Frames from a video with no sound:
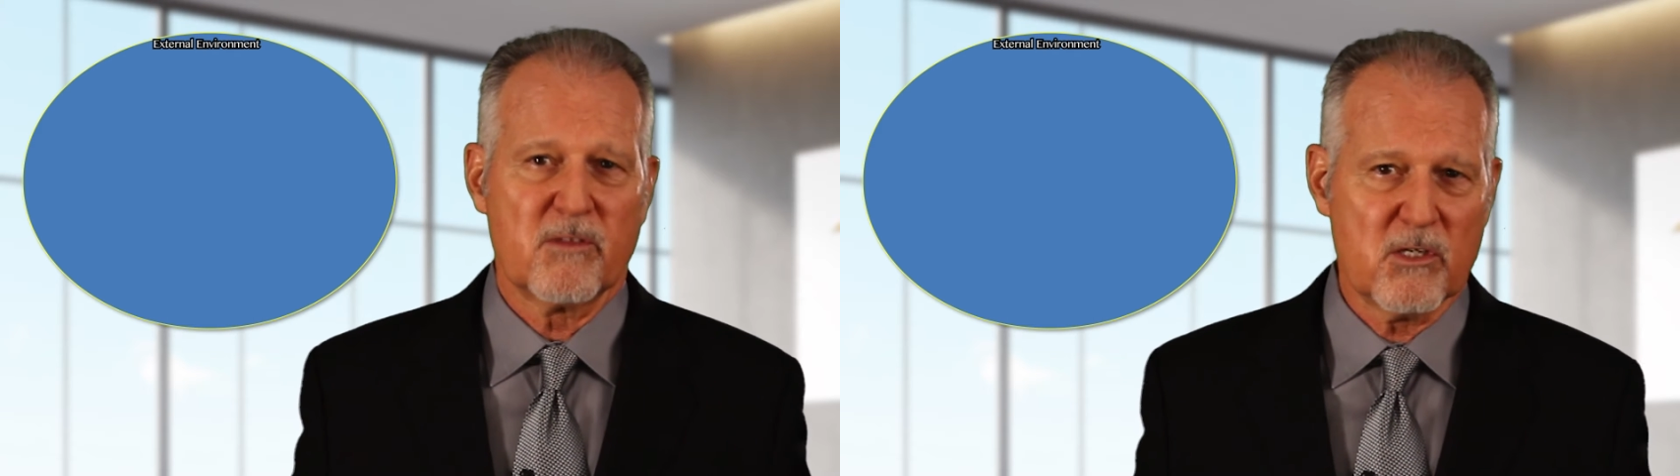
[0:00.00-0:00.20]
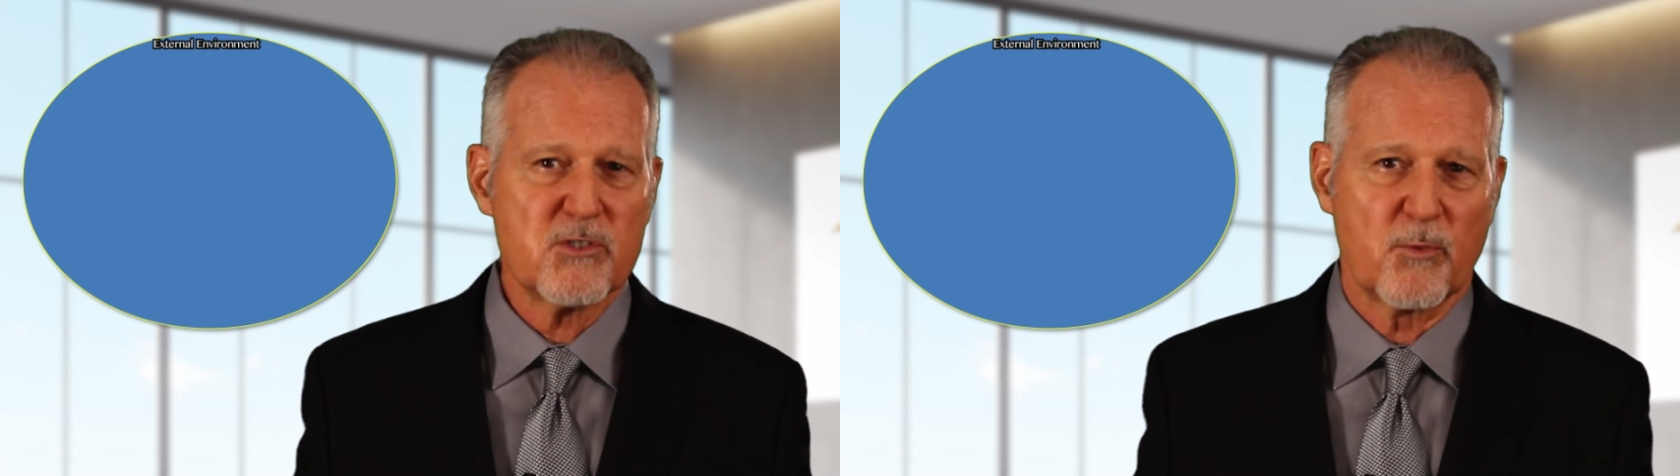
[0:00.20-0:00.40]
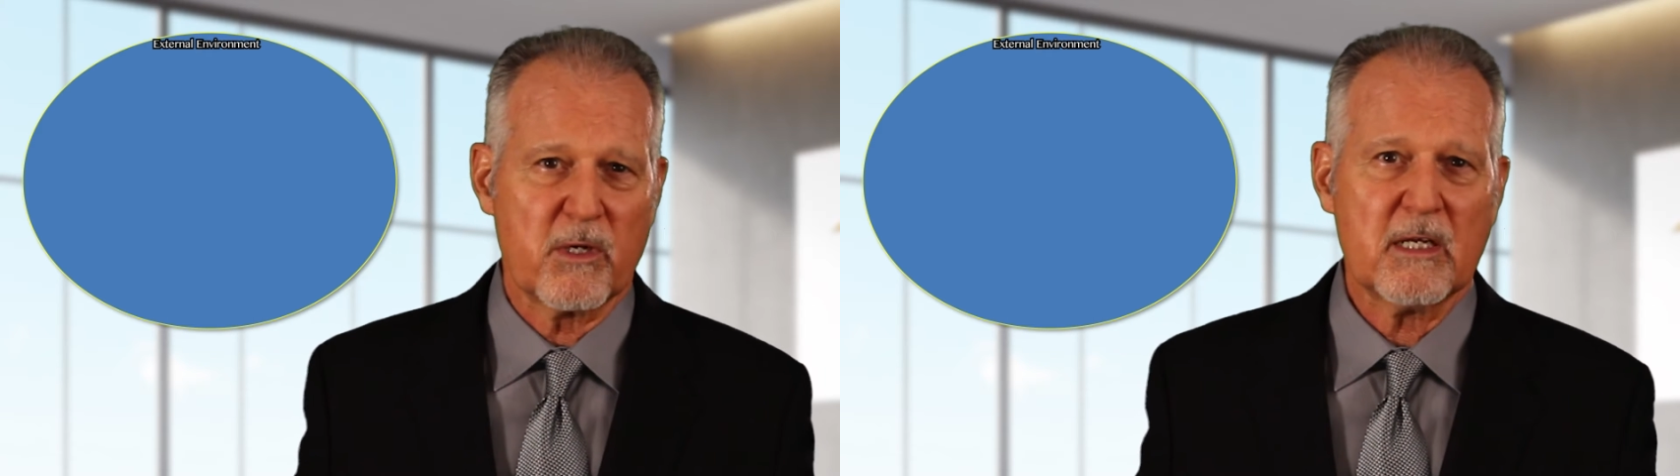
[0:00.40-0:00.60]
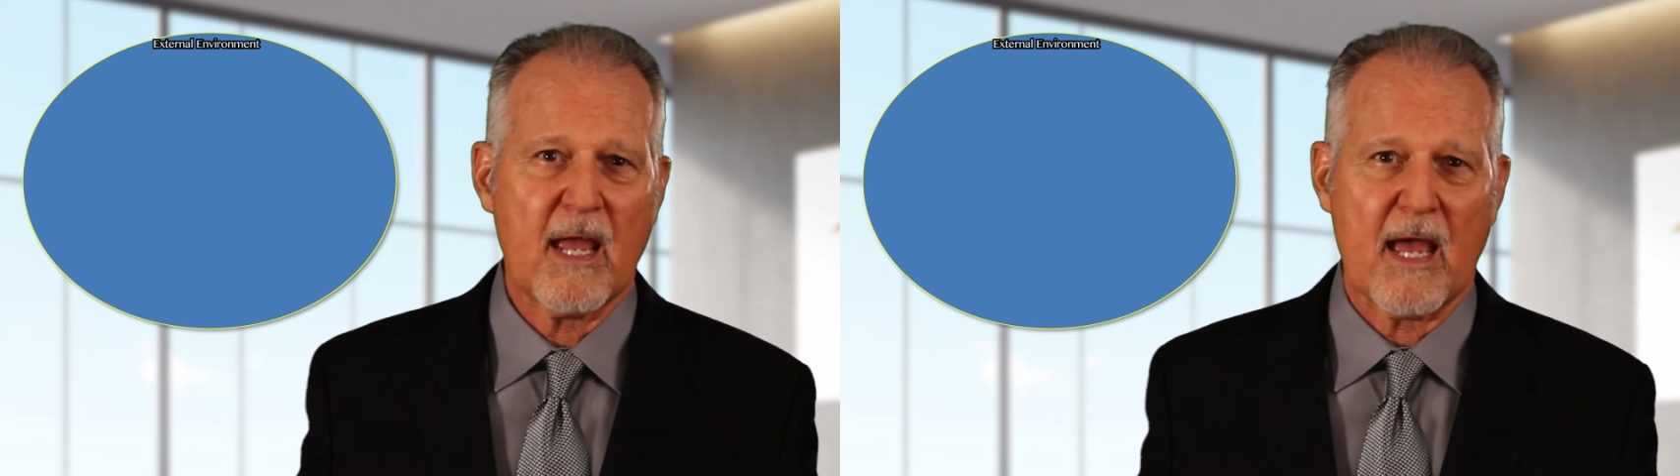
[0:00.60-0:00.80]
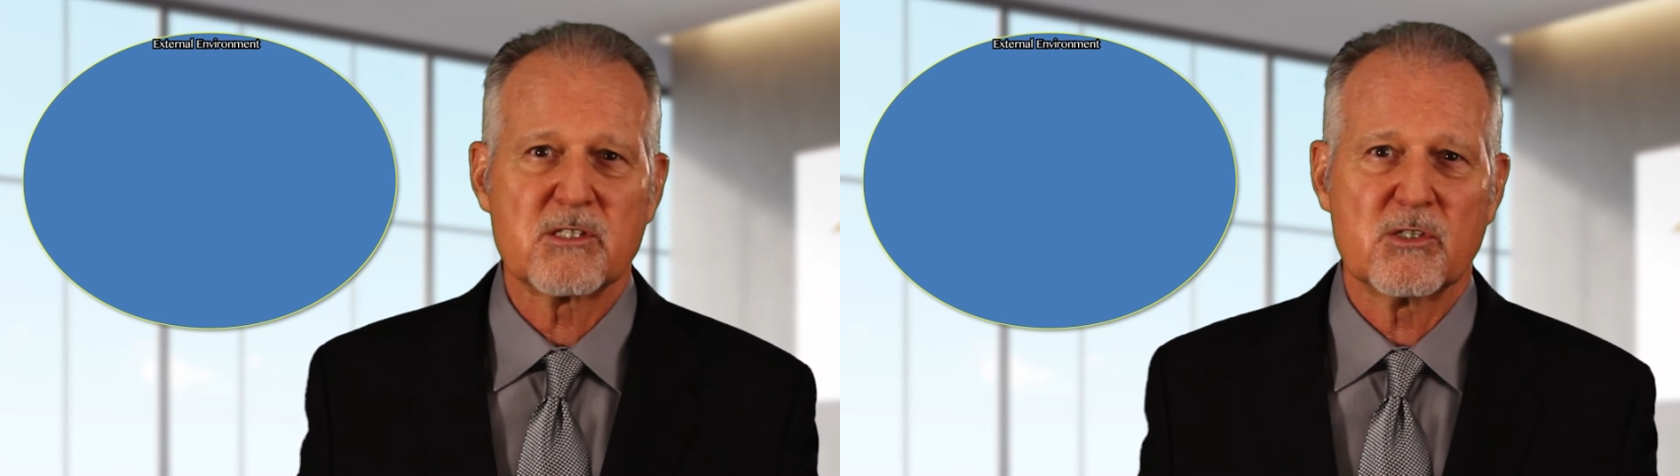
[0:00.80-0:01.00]
This ring
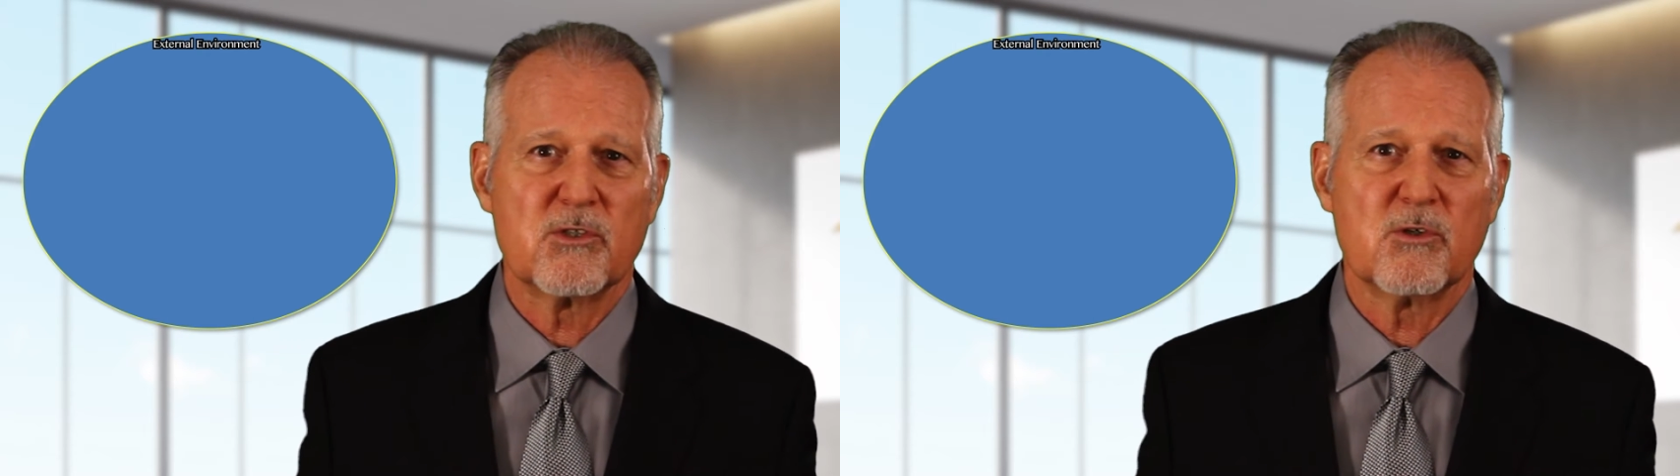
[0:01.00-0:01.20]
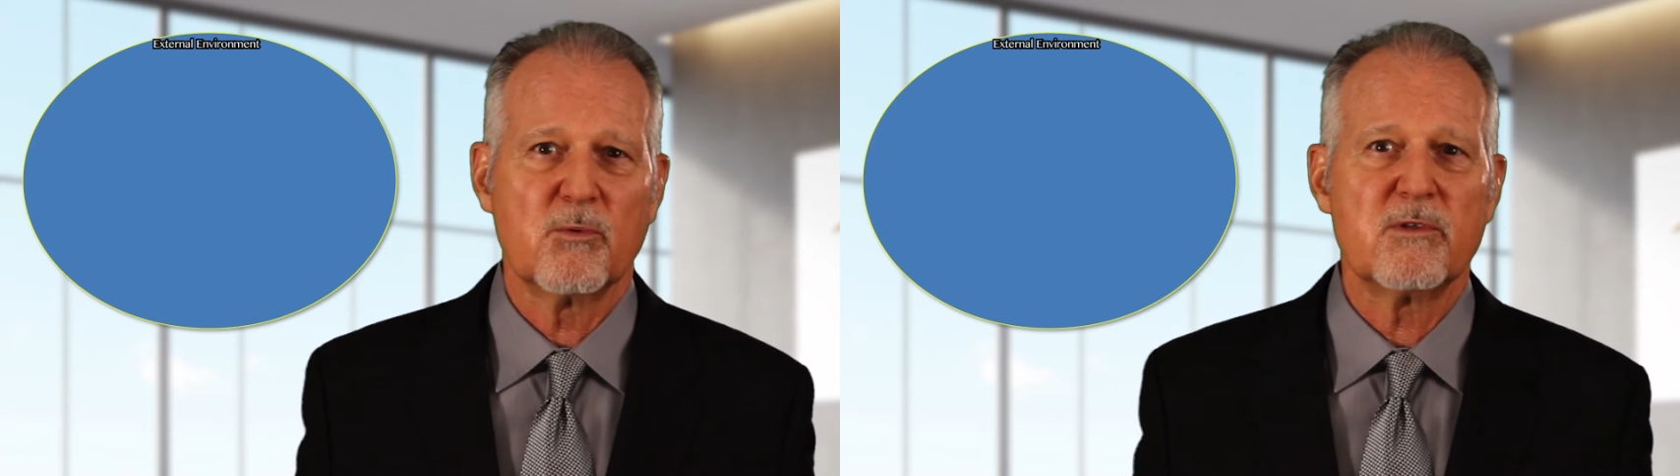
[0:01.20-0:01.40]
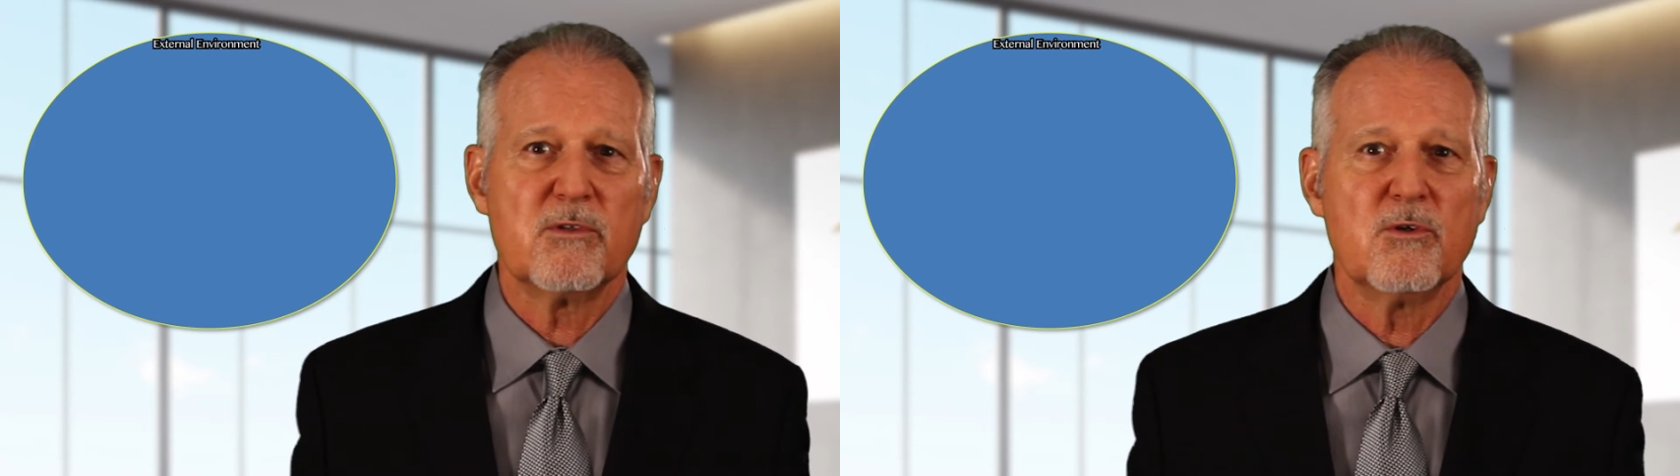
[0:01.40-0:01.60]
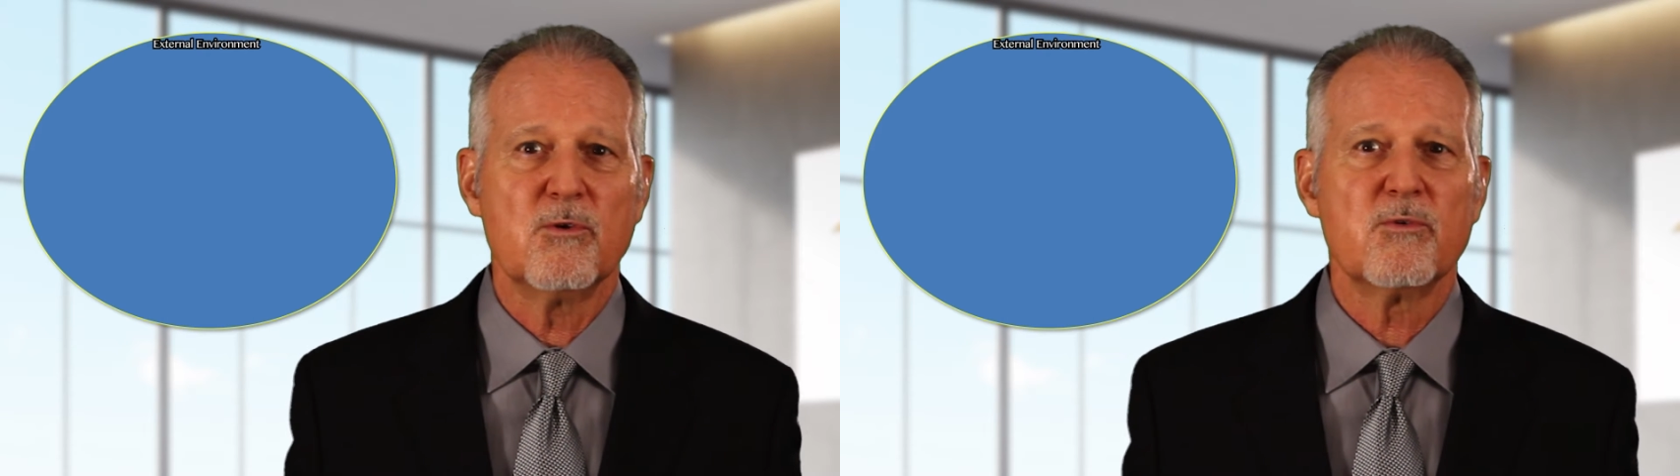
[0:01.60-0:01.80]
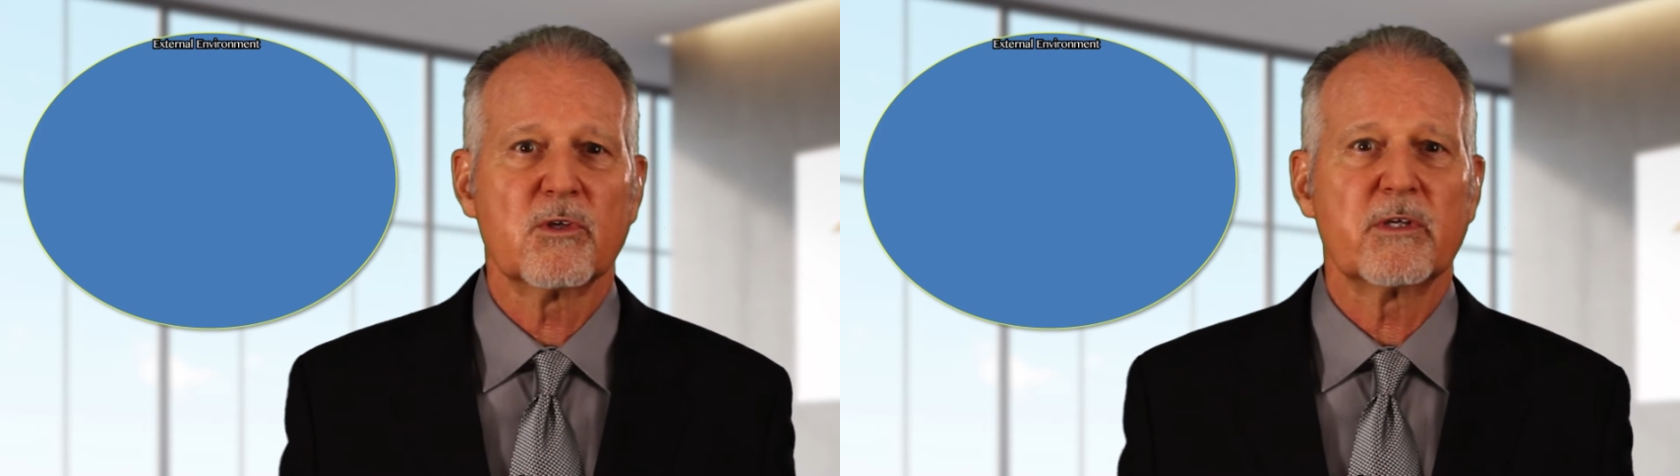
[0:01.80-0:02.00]
has to do with
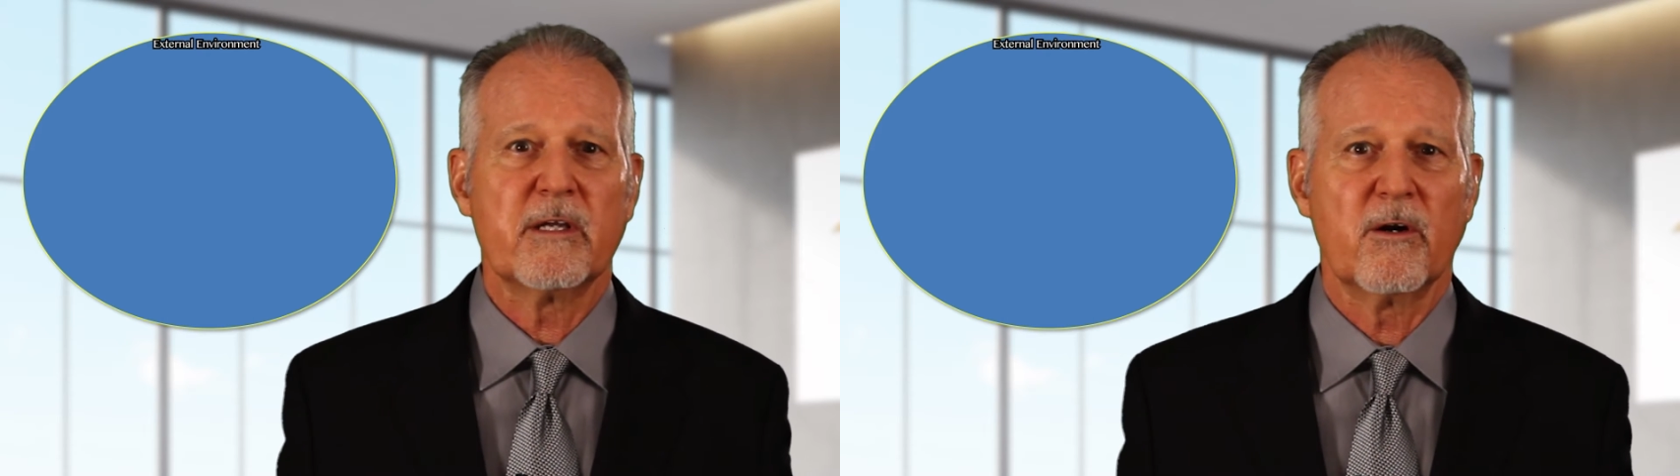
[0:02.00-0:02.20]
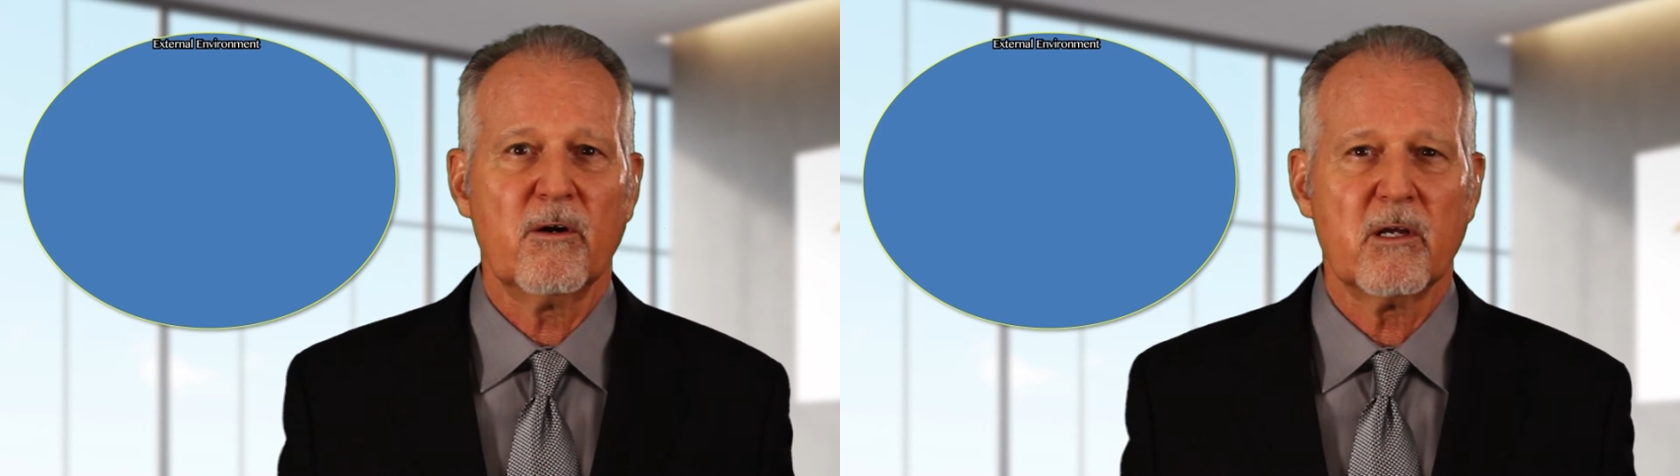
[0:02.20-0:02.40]
you, the leader,